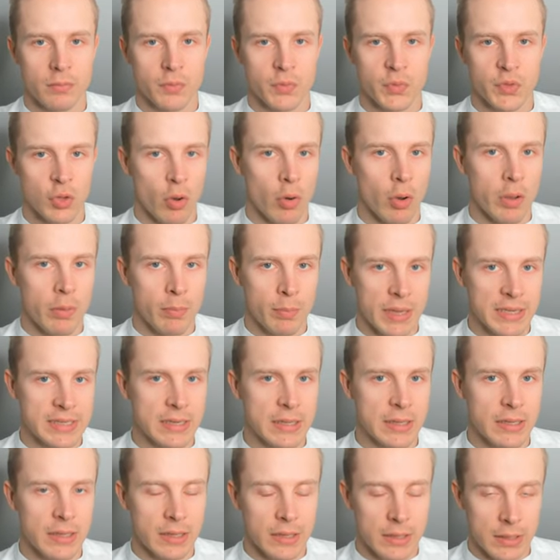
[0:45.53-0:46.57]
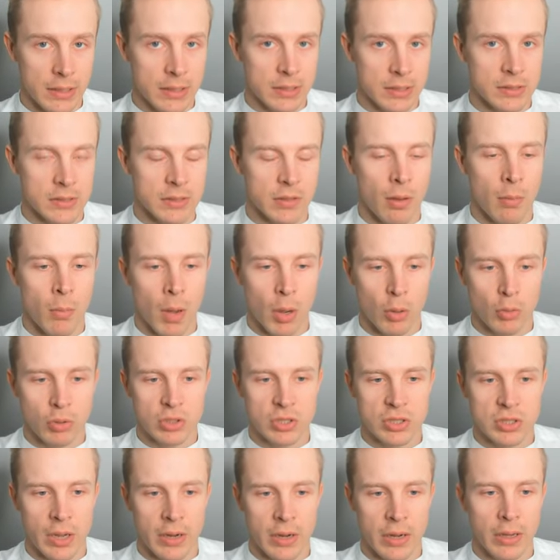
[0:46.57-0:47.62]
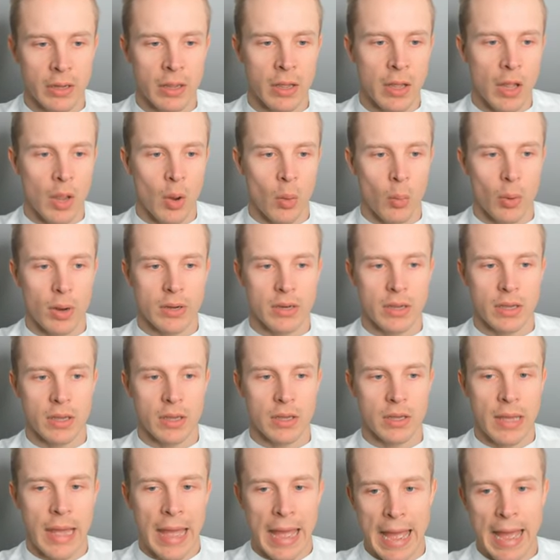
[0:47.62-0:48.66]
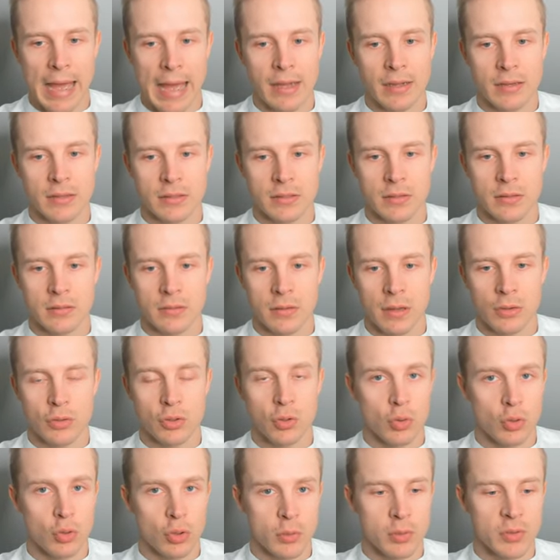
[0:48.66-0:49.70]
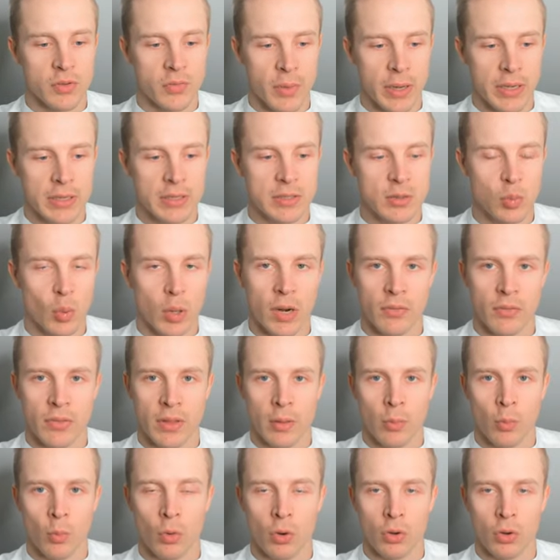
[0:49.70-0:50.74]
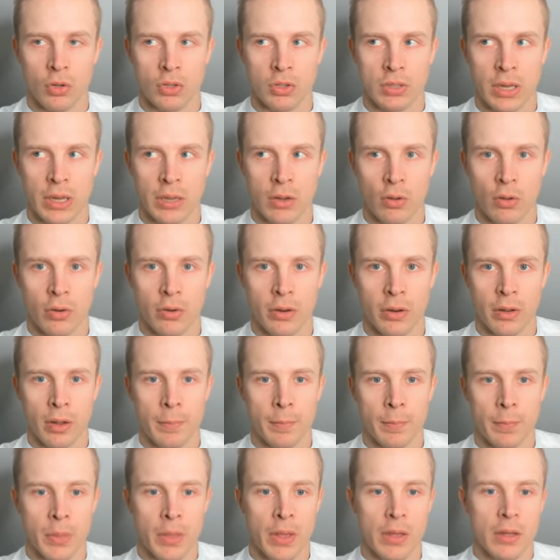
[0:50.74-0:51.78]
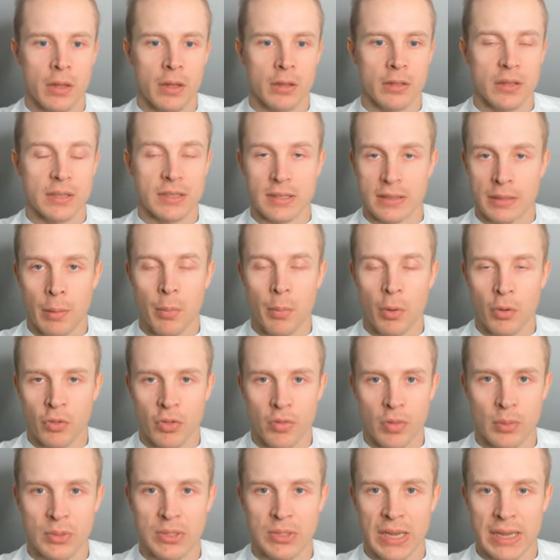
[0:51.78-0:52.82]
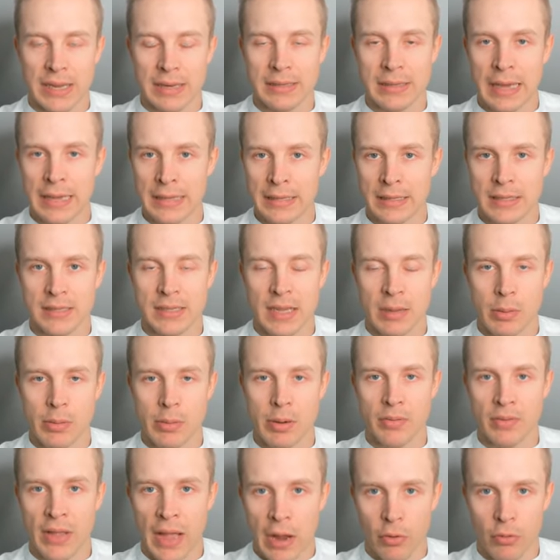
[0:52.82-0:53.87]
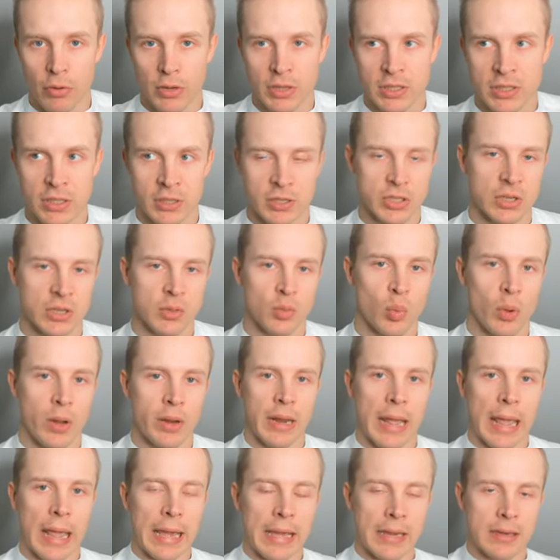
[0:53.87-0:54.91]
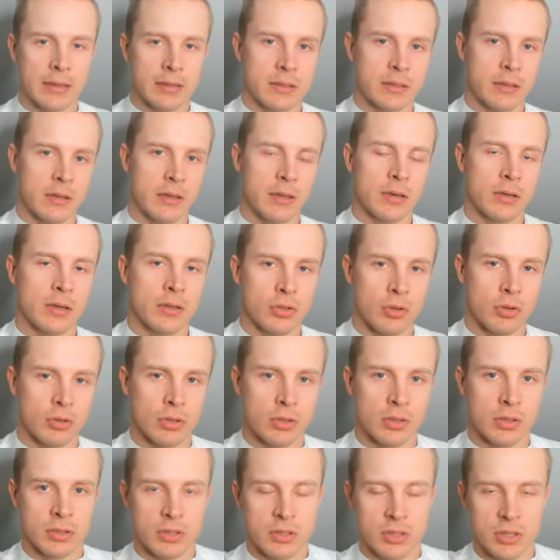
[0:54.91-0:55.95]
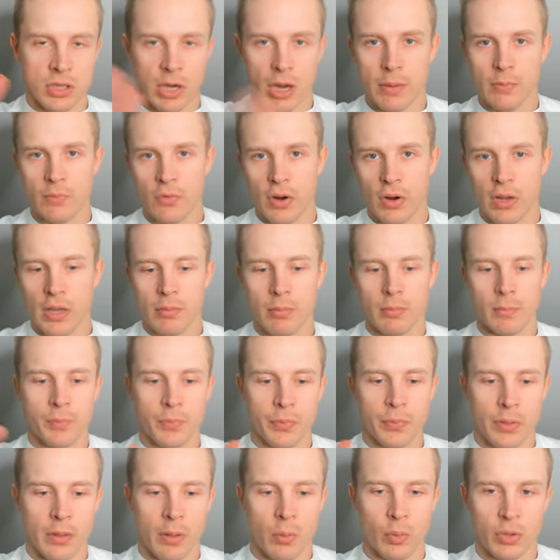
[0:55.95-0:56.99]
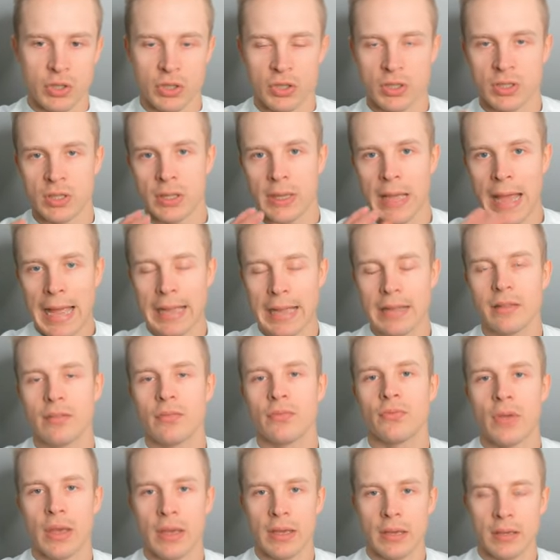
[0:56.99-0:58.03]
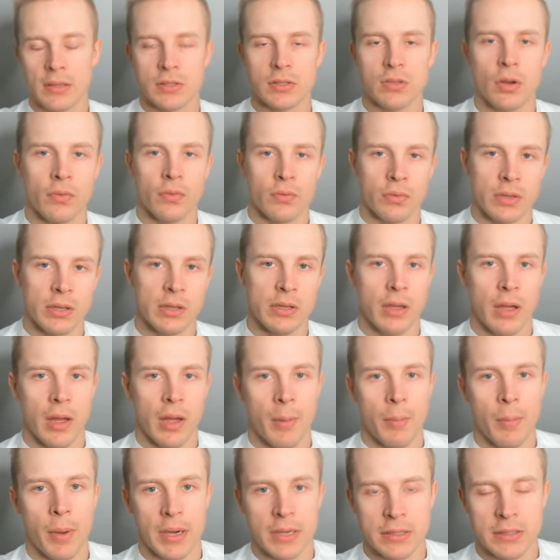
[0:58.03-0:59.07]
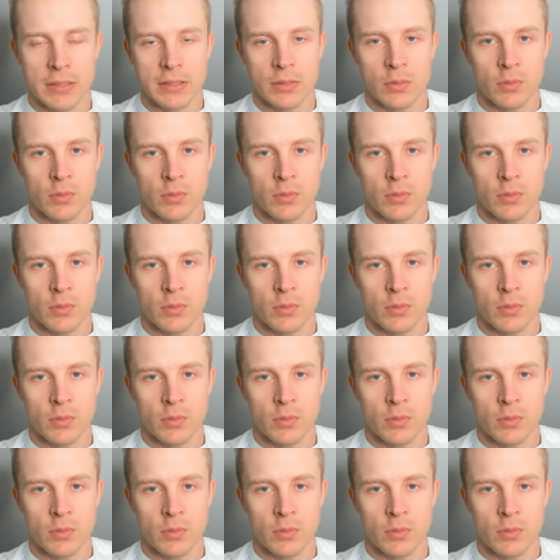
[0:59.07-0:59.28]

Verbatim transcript: So it basically is a mouse study where they had two groups of mice. One of them was like on they both of them ate the same amount of calories. It's just one ate in a certain time frame, which is the active phase of the mice.